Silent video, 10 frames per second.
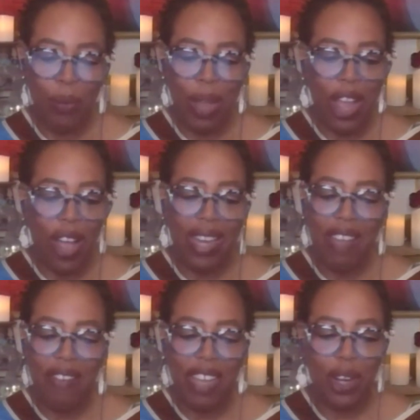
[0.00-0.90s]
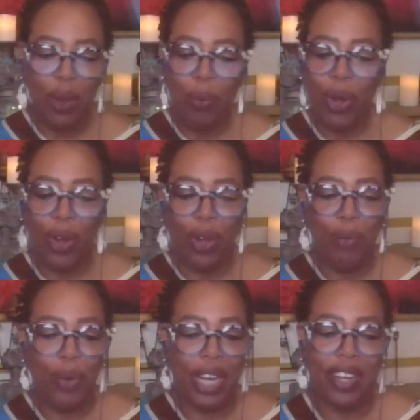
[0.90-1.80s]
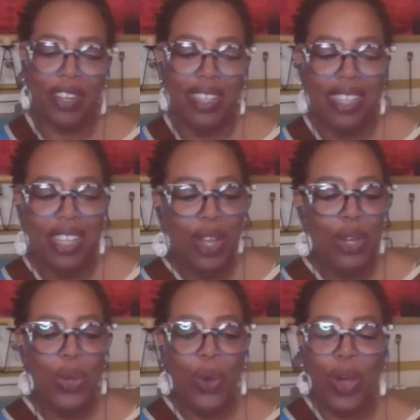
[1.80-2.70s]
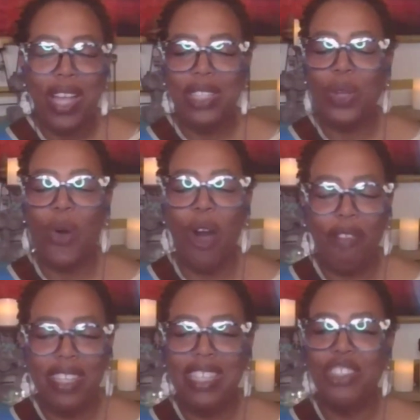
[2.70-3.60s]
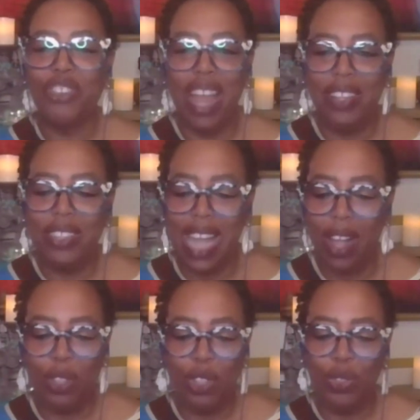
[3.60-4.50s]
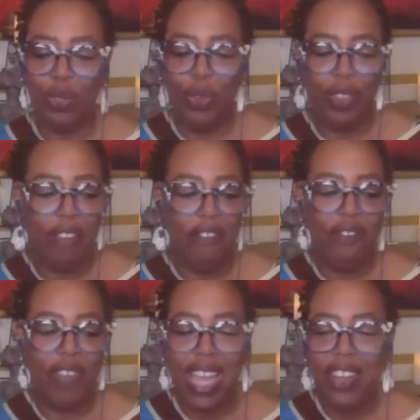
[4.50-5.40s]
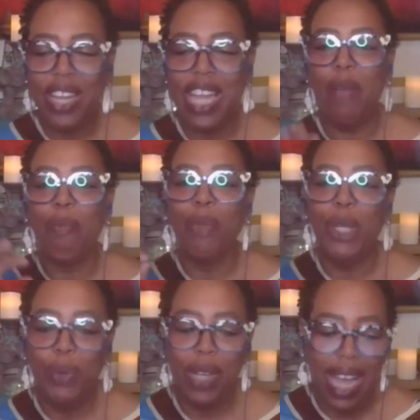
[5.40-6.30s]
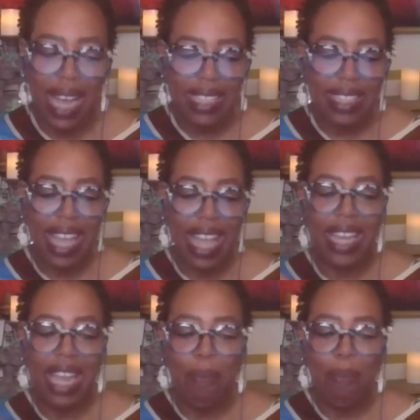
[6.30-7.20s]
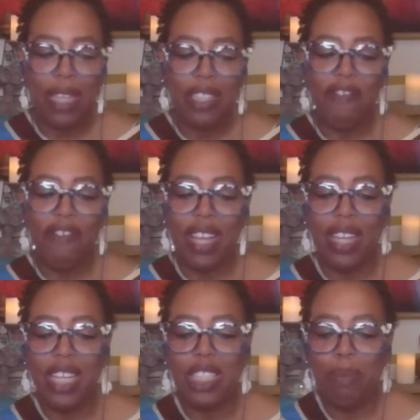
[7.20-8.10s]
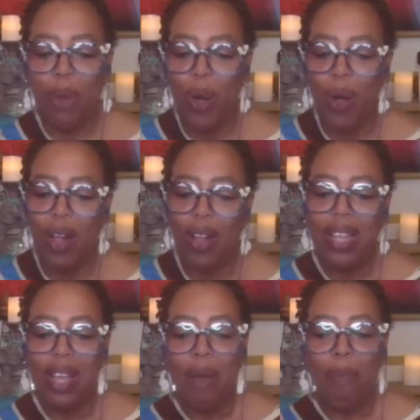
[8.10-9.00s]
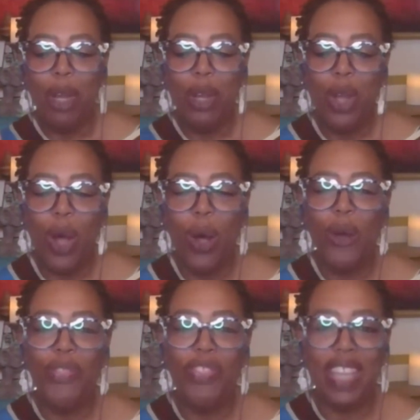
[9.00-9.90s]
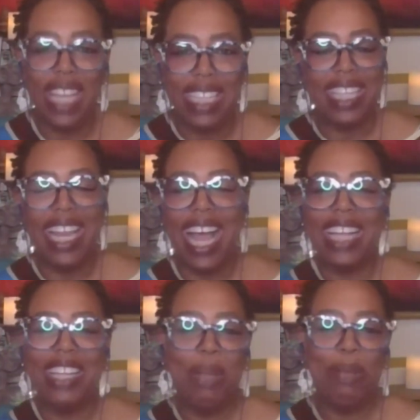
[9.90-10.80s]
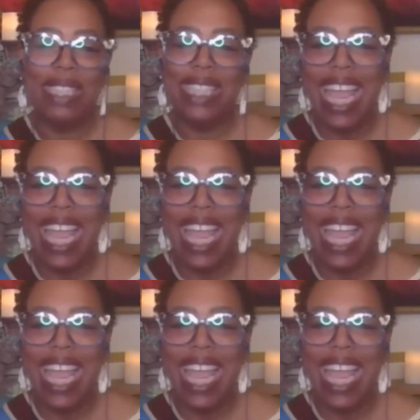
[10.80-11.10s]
So we are living in a world where noise often drowns out the truth, and fear can mute us and keep us feeling small. But know this, and I keep